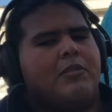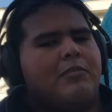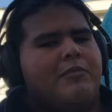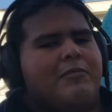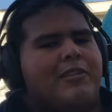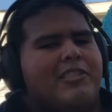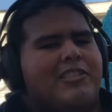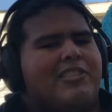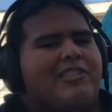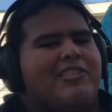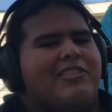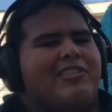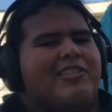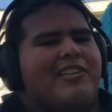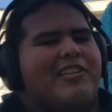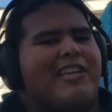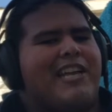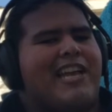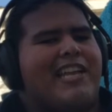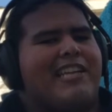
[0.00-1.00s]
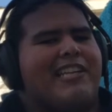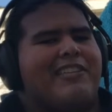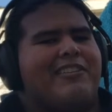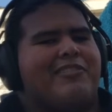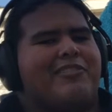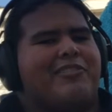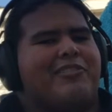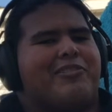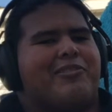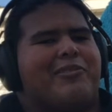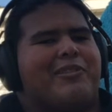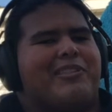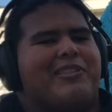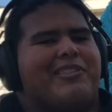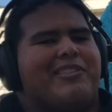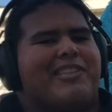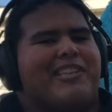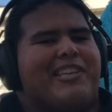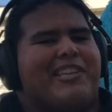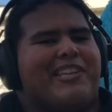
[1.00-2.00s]
Once you start adding those
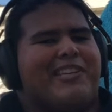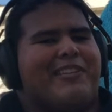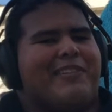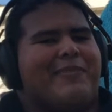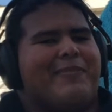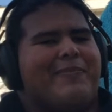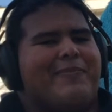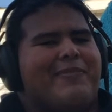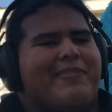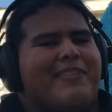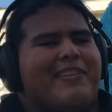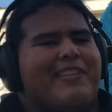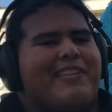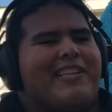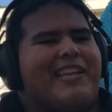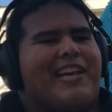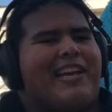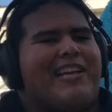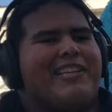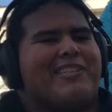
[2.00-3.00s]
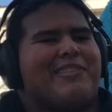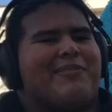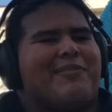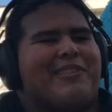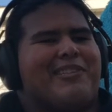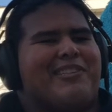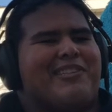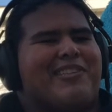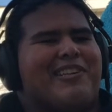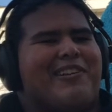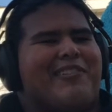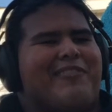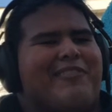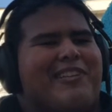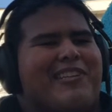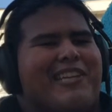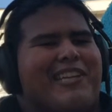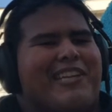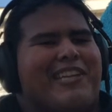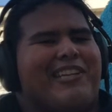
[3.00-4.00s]
trills in, that's when you start
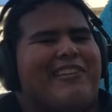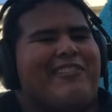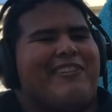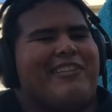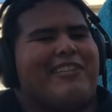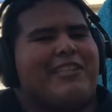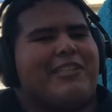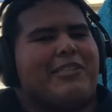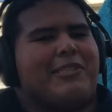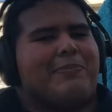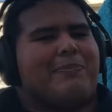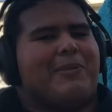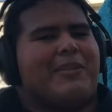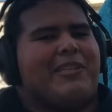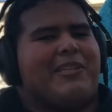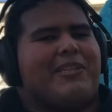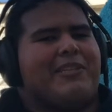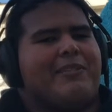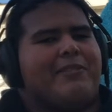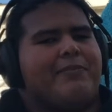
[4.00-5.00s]
really hearing the speed.